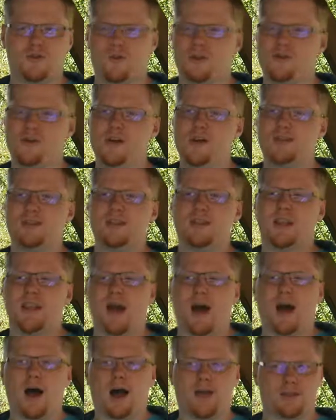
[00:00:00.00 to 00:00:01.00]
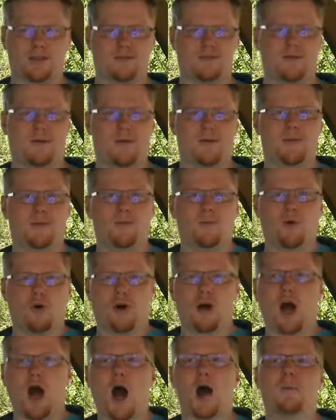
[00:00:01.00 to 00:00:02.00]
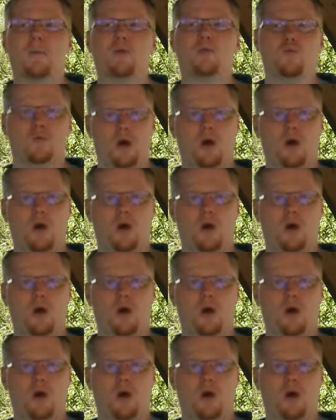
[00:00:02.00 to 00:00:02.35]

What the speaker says: or increasing the odds of some of the more common,